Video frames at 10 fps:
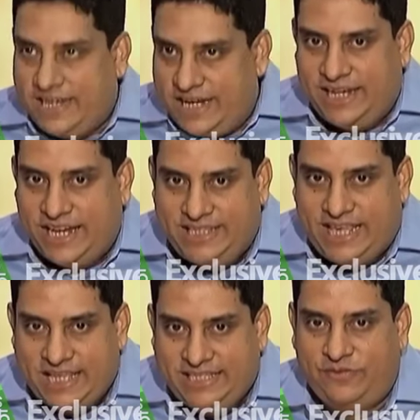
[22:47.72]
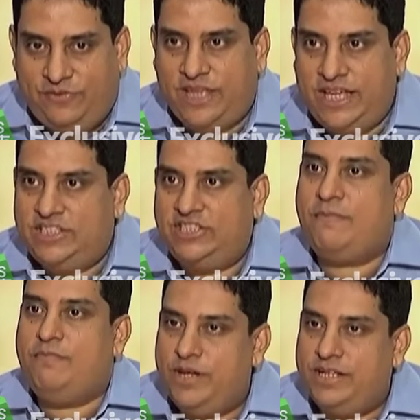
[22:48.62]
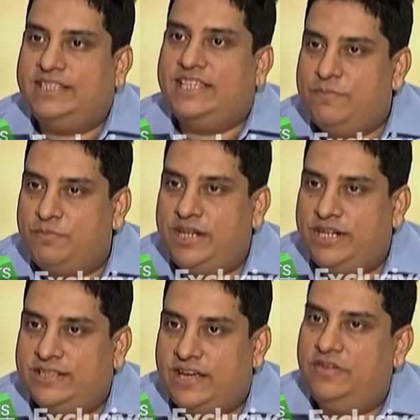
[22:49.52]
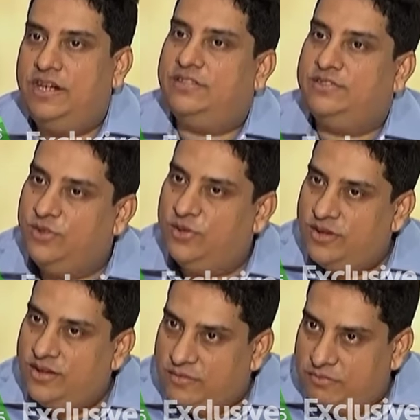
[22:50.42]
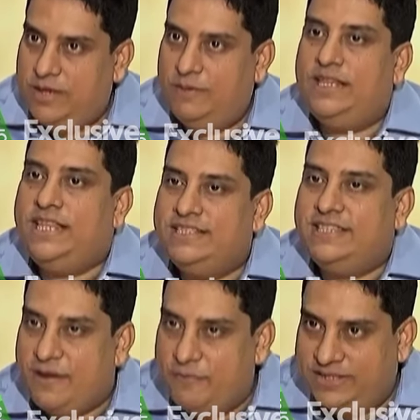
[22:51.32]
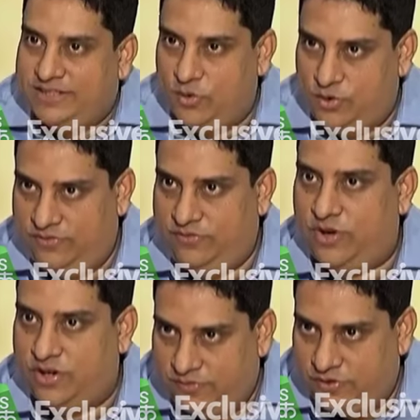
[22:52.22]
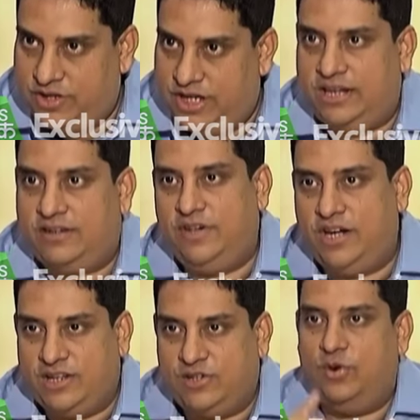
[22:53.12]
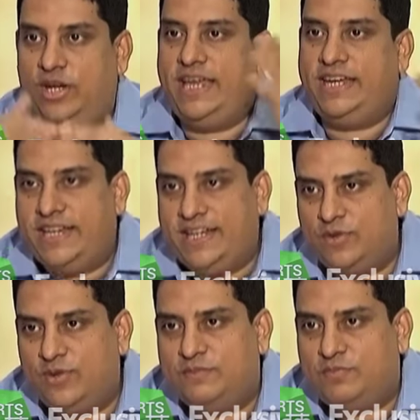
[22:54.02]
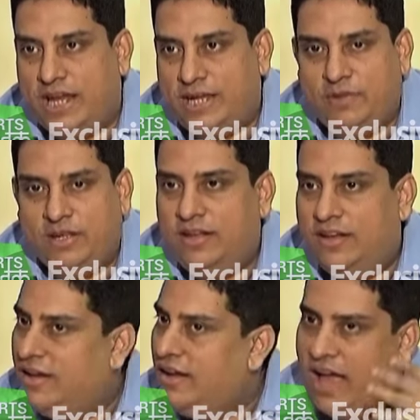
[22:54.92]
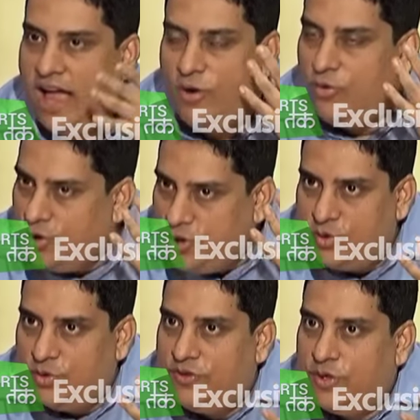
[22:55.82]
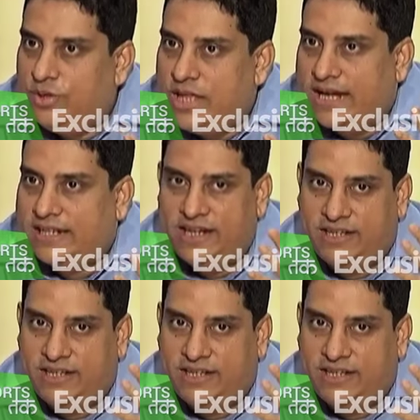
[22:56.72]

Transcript: It, it is as if these champions keep rediscovering. So maybe there's M S Dhoni for, for cricket, Virat Kohli getting into his prime. How do you view that?